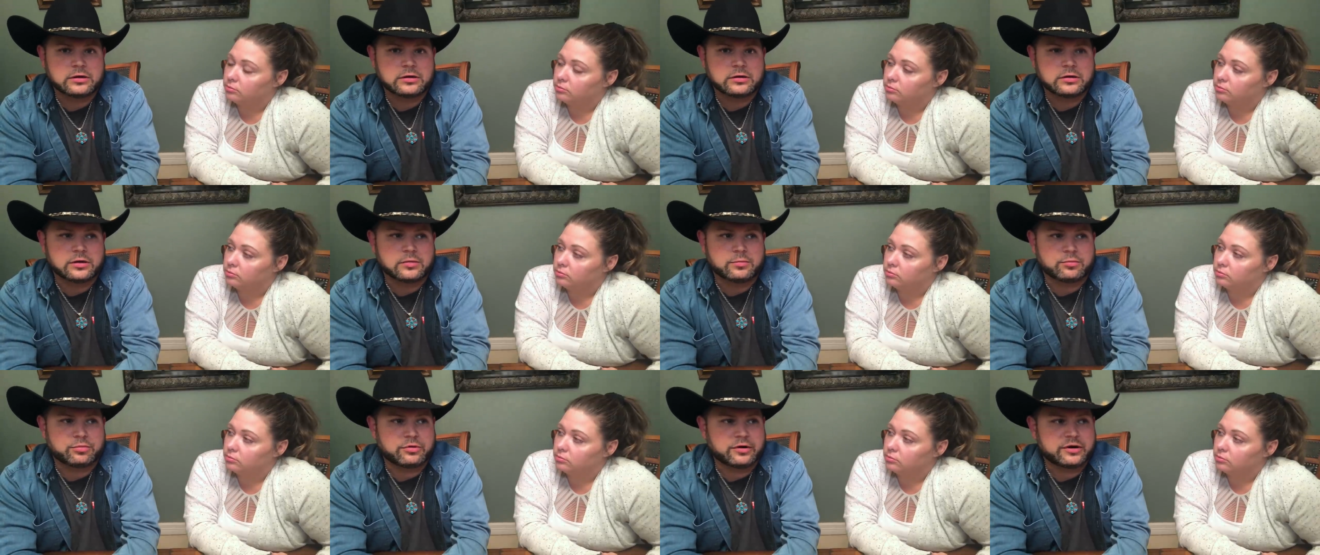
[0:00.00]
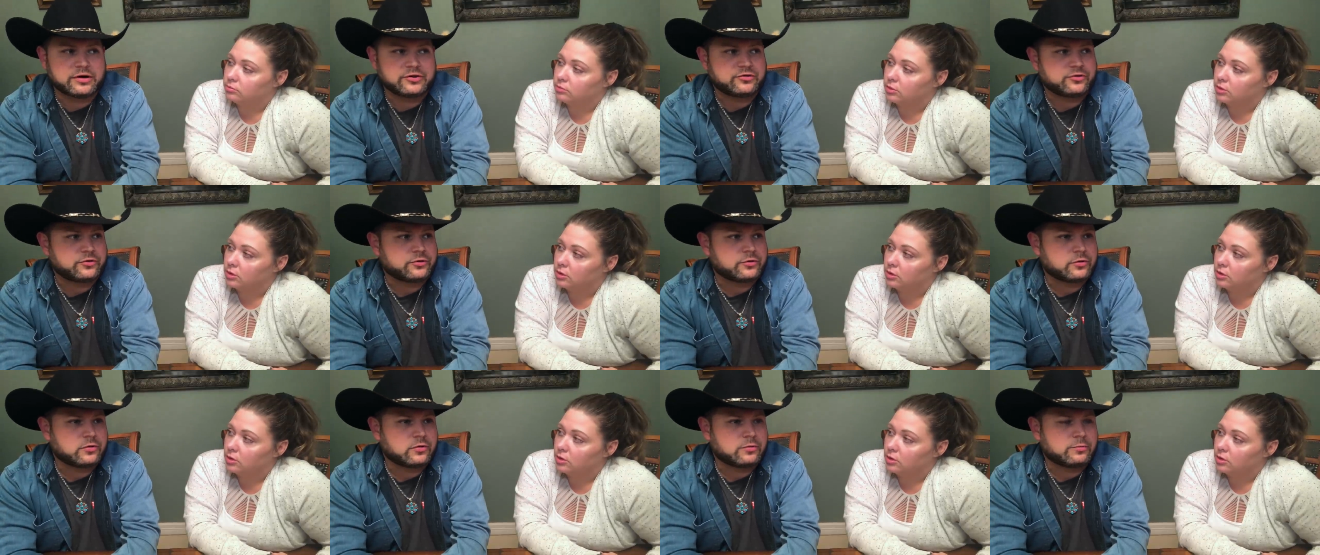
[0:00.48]
Speaker 1: the
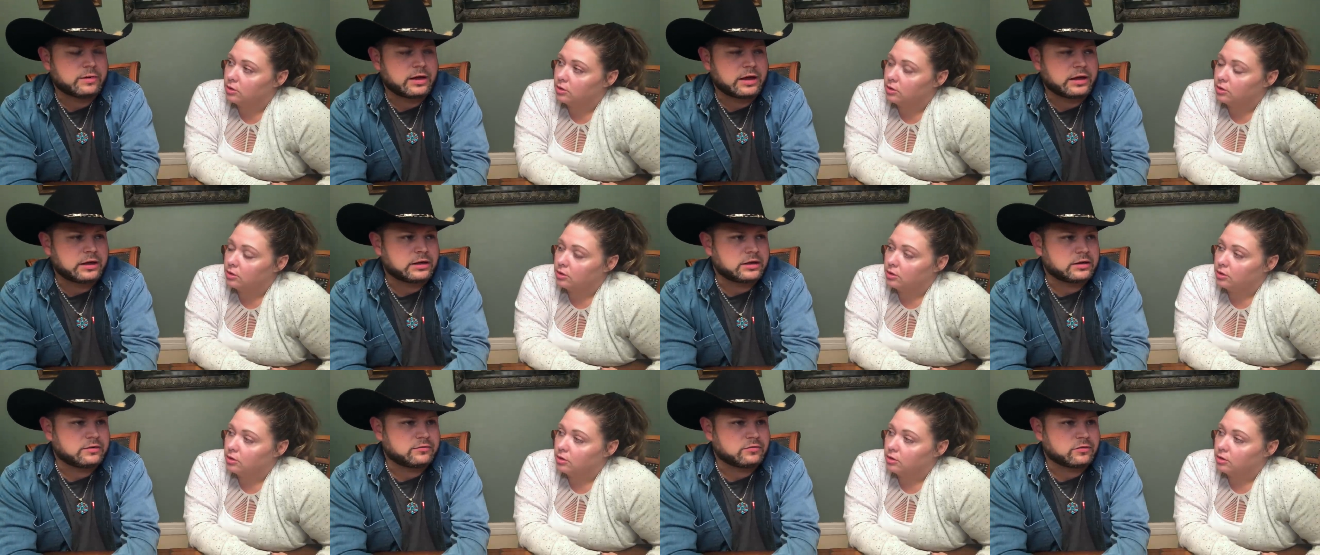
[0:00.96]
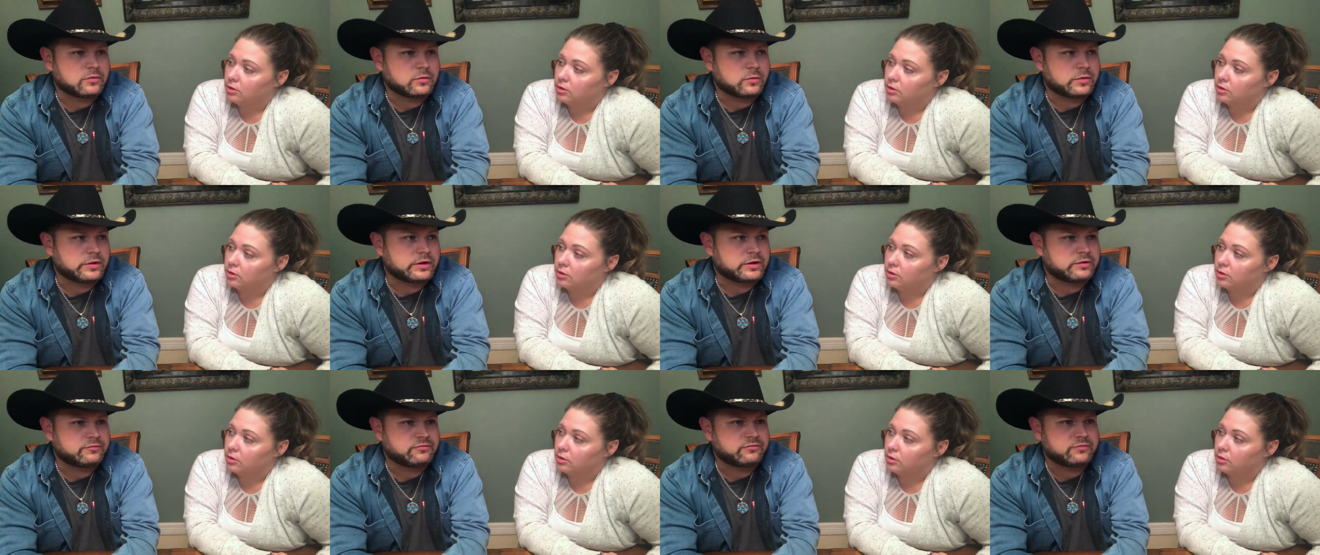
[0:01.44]
pressure on my liver
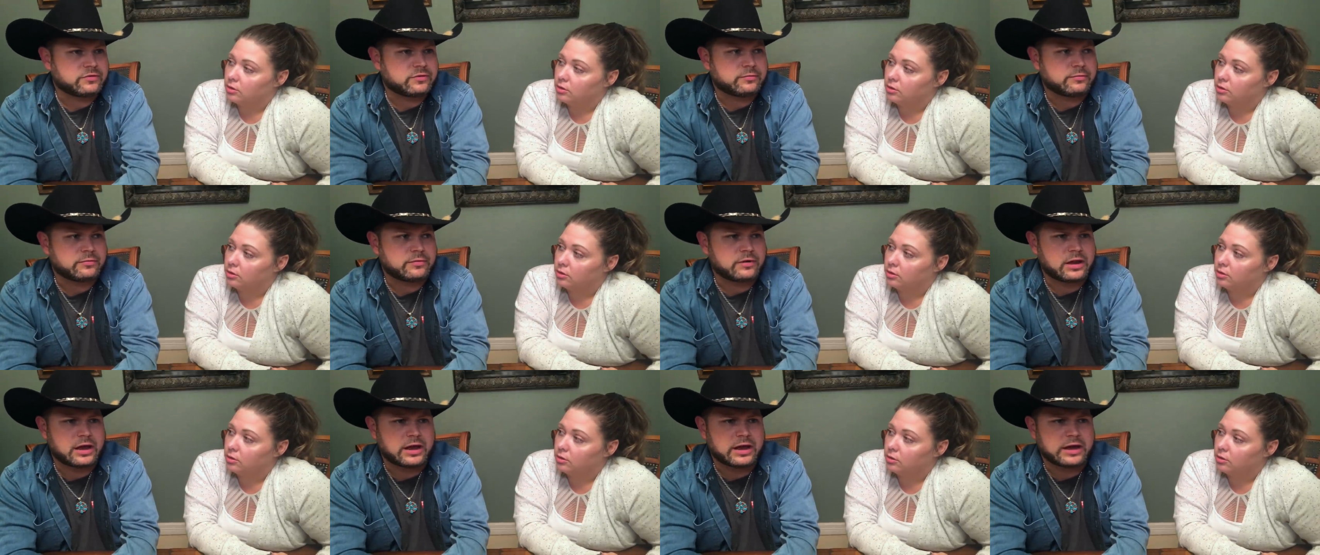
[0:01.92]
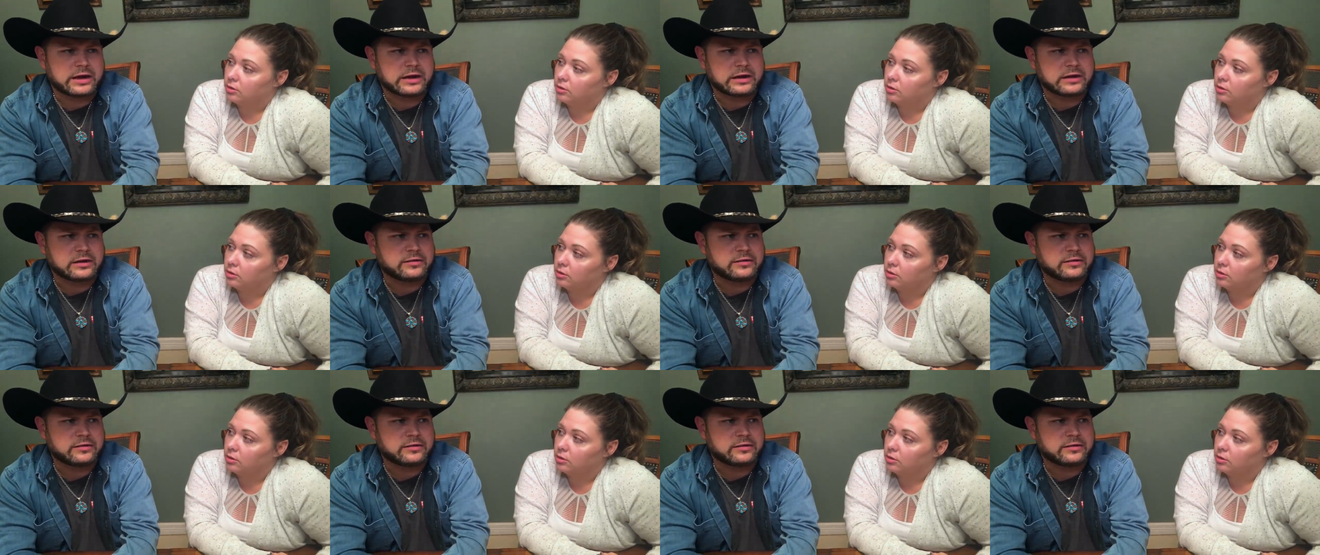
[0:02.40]
went from like